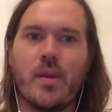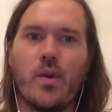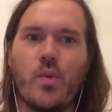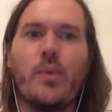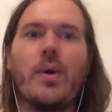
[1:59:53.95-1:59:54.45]

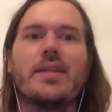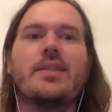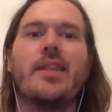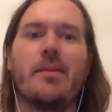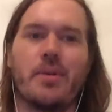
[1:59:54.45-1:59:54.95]
we want to
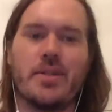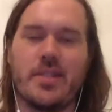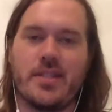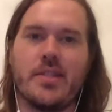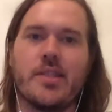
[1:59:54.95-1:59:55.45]
see that
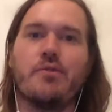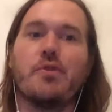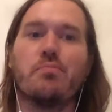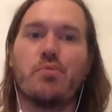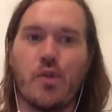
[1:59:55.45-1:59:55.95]
persistence of
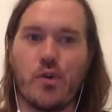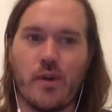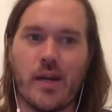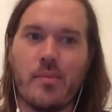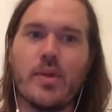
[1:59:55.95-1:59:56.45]
the
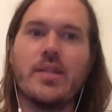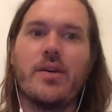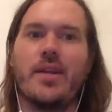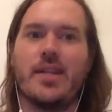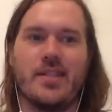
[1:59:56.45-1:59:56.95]
program. We
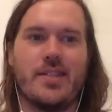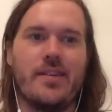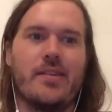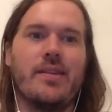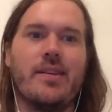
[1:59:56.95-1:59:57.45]
don't
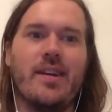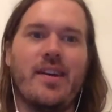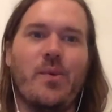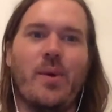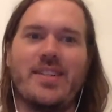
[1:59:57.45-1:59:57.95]
necessarily
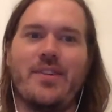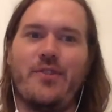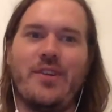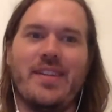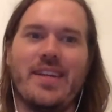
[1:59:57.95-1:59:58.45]
want to
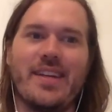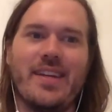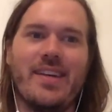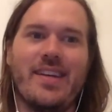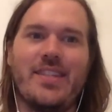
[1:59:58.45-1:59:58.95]
feel like
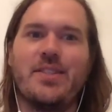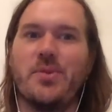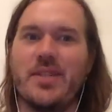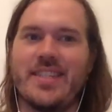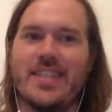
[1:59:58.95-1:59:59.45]
it's
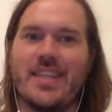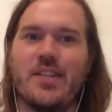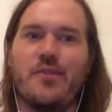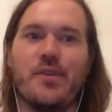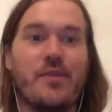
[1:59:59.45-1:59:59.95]
only
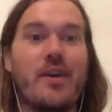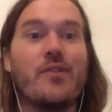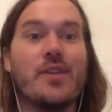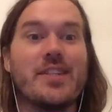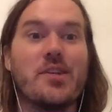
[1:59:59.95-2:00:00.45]
successful if
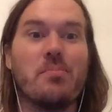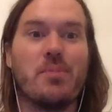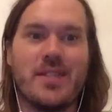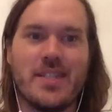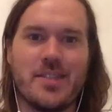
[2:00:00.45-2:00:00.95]
every single
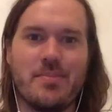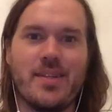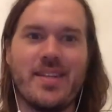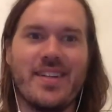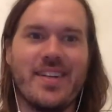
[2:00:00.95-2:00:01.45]
participant